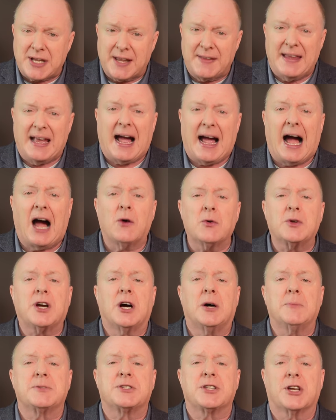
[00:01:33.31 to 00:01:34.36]
and the
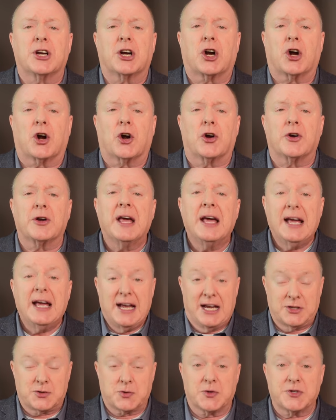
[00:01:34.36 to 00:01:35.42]
outcomes that occurred
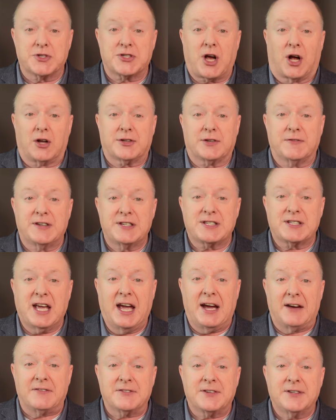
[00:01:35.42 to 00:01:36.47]
as a result of his
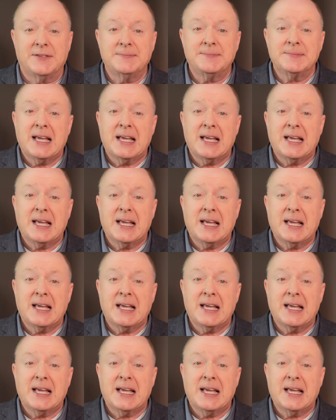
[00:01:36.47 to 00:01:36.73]
gift.